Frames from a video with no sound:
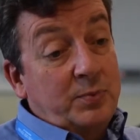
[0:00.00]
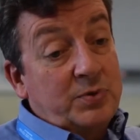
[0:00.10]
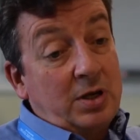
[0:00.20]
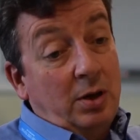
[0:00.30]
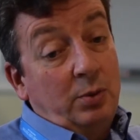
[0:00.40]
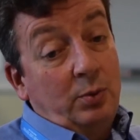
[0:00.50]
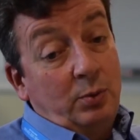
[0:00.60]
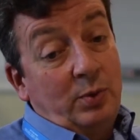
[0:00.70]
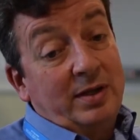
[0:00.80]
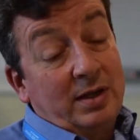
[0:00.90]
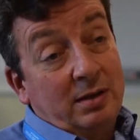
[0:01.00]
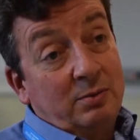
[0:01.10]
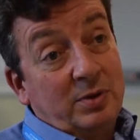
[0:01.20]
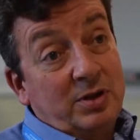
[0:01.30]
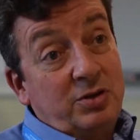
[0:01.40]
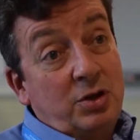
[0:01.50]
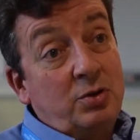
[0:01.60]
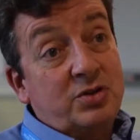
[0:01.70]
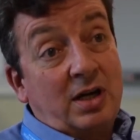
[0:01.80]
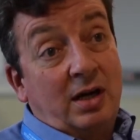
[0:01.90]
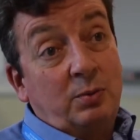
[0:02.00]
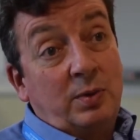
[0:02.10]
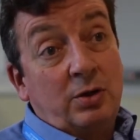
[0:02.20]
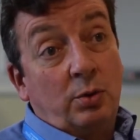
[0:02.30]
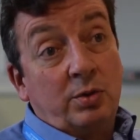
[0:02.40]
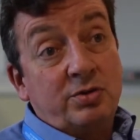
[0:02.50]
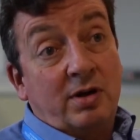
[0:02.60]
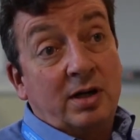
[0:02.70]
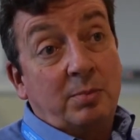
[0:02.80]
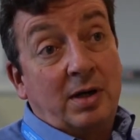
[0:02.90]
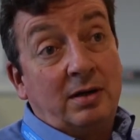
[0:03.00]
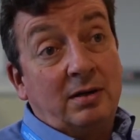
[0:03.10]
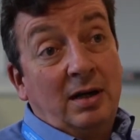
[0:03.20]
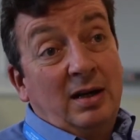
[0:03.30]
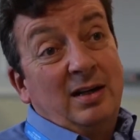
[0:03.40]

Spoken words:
So with a new site, we'd always recommend